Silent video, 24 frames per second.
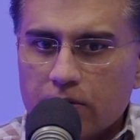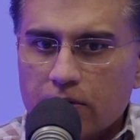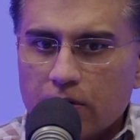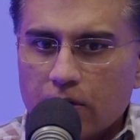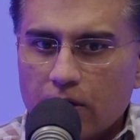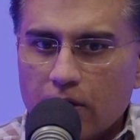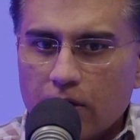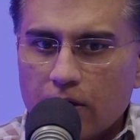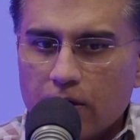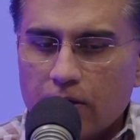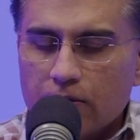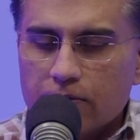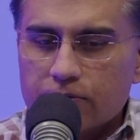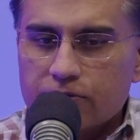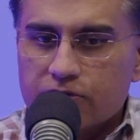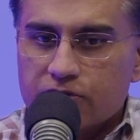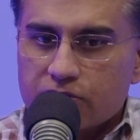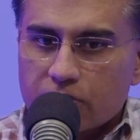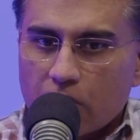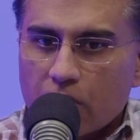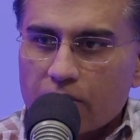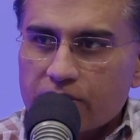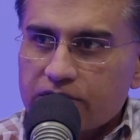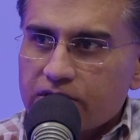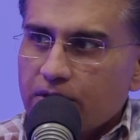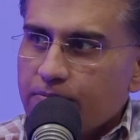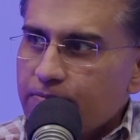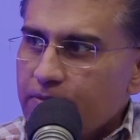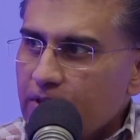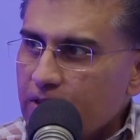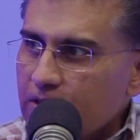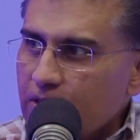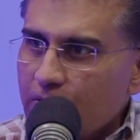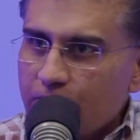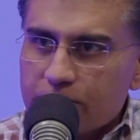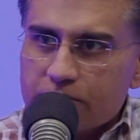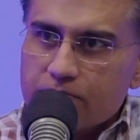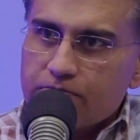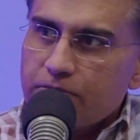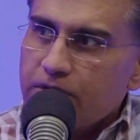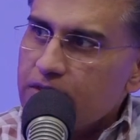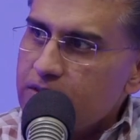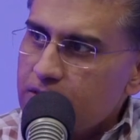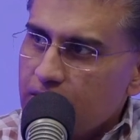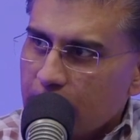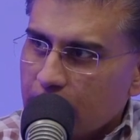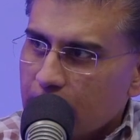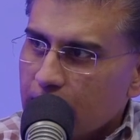uh, saw something that was
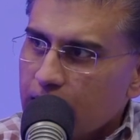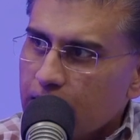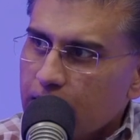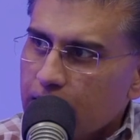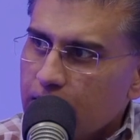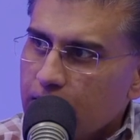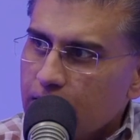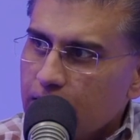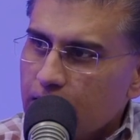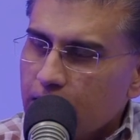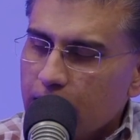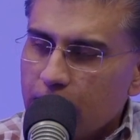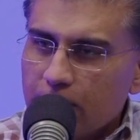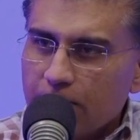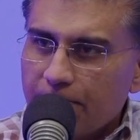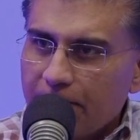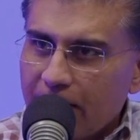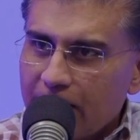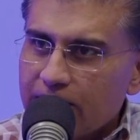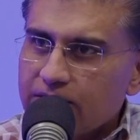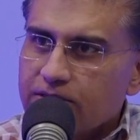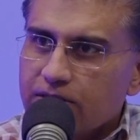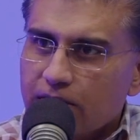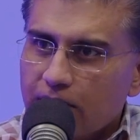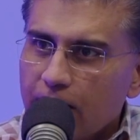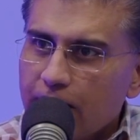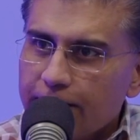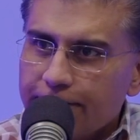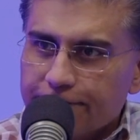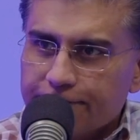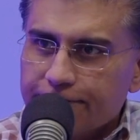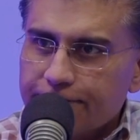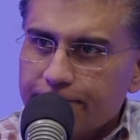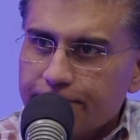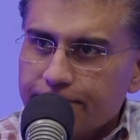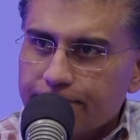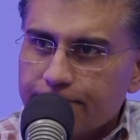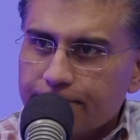missing yeah. Mm. in the man's life. That's